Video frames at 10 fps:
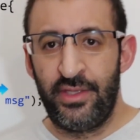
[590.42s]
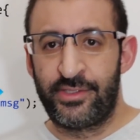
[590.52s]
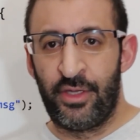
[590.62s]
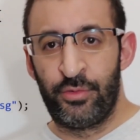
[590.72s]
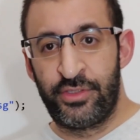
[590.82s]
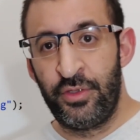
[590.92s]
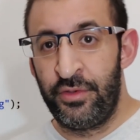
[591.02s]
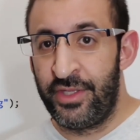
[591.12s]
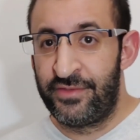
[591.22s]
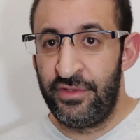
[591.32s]
Okay, so
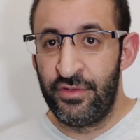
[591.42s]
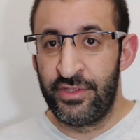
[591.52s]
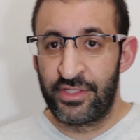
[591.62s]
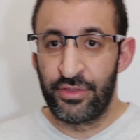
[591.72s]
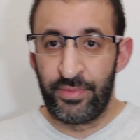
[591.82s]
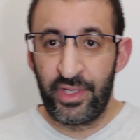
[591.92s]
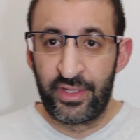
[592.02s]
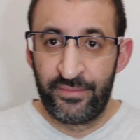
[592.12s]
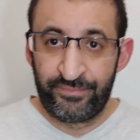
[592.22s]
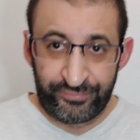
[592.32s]
see you in next video, next
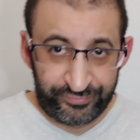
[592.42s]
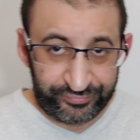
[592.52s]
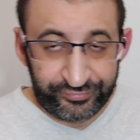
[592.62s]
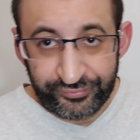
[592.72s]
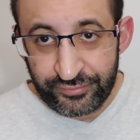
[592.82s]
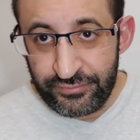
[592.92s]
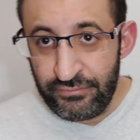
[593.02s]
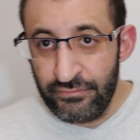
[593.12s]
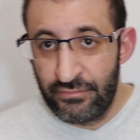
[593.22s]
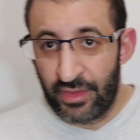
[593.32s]
topic.
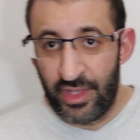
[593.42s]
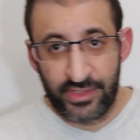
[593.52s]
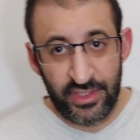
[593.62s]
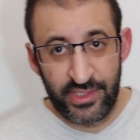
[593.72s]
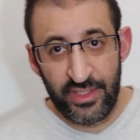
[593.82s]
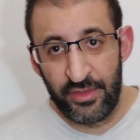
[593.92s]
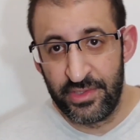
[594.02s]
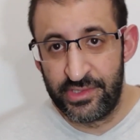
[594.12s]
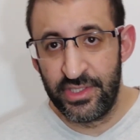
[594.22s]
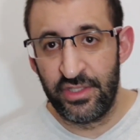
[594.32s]
As I
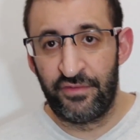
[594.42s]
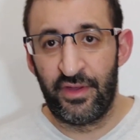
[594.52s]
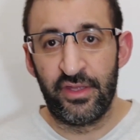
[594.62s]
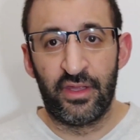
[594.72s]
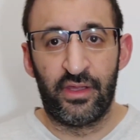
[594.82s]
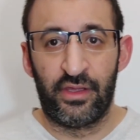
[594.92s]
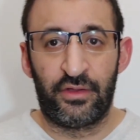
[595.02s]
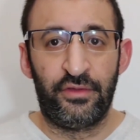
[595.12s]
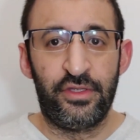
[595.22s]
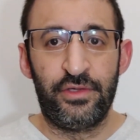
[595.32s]
said, I will see if
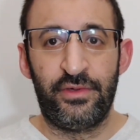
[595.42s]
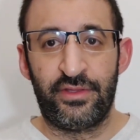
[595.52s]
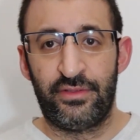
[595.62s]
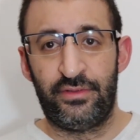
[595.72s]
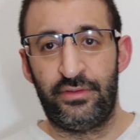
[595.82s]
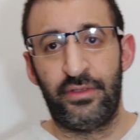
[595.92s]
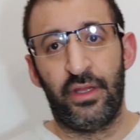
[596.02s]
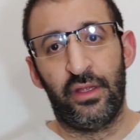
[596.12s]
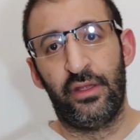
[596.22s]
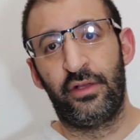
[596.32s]
I continue with
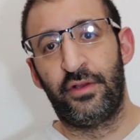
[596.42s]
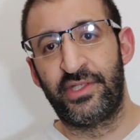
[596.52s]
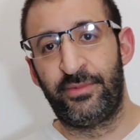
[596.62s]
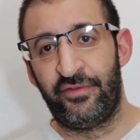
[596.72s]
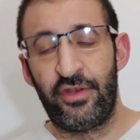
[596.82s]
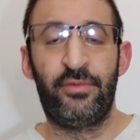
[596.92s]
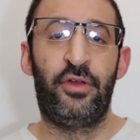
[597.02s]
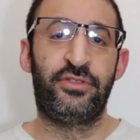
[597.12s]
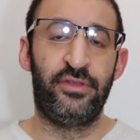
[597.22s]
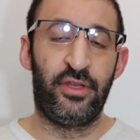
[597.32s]
the concept
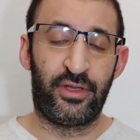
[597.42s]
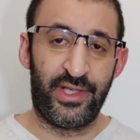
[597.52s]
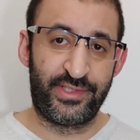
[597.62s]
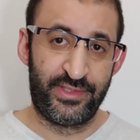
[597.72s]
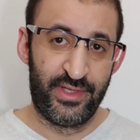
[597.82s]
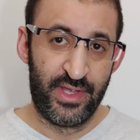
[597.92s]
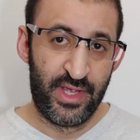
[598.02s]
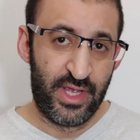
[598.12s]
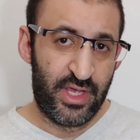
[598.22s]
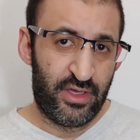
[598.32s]
of animals in a
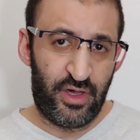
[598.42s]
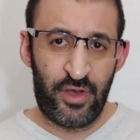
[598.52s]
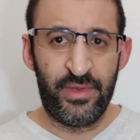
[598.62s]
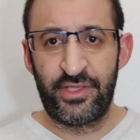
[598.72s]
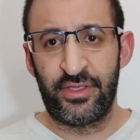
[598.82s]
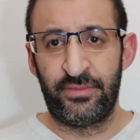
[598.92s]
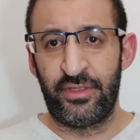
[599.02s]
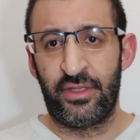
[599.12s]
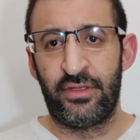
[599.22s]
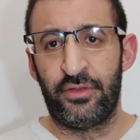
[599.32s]
class, or maybe
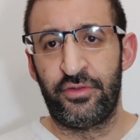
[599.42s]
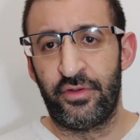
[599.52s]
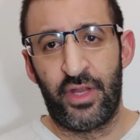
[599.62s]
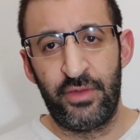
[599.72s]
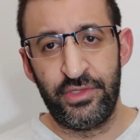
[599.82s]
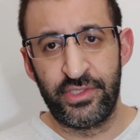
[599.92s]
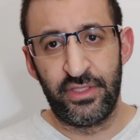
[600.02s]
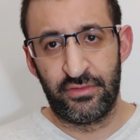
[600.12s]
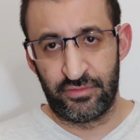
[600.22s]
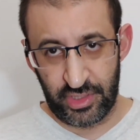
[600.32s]
something another. I
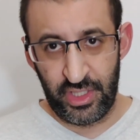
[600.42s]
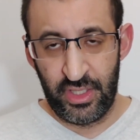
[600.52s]
will see.